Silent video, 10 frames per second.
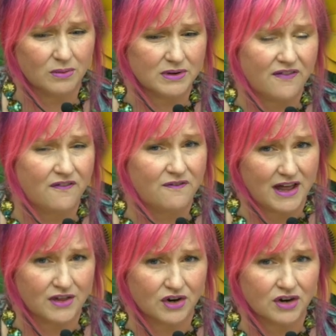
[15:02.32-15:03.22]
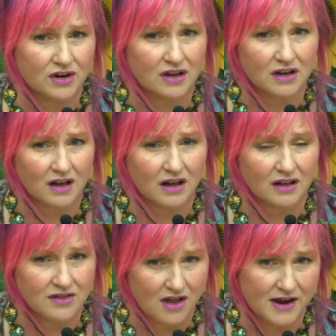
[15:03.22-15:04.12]
a really feathered uh,
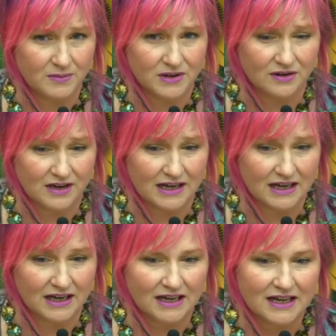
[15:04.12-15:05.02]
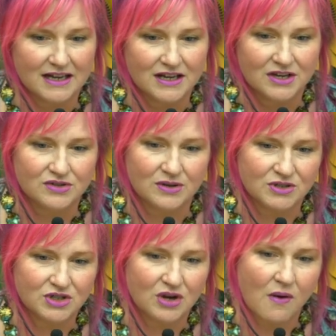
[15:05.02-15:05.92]
line with your ink. So I'm
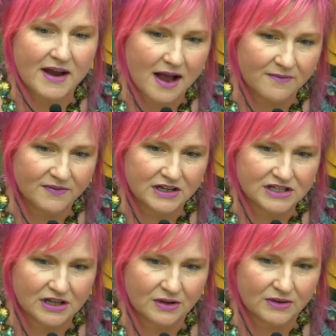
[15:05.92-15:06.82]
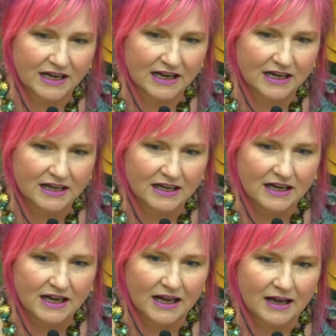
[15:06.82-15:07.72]
just going up very slowly.
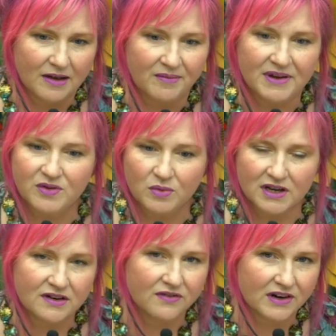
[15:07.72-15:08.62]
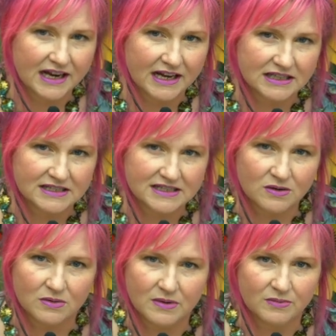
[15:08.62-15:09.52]
Um, if you wanted to freehand this
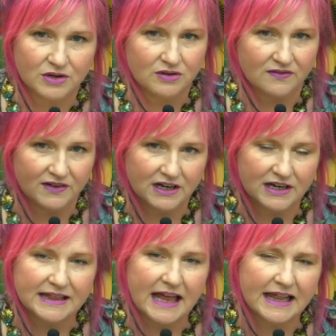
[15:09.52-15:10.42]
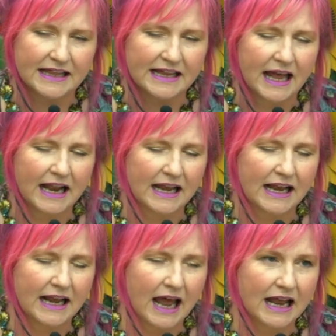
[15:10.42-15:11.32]
in, remember you can very lightly, lightly,
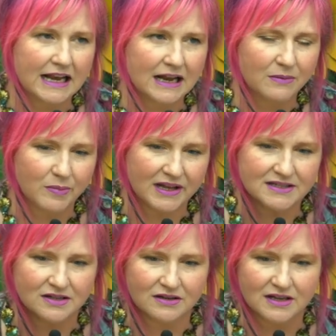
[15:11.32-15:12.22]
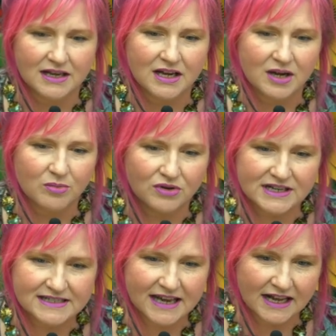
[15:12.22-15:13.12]
lightly with pencil
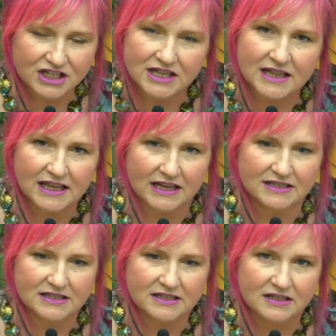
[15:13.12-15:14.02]
pre-sketch in things,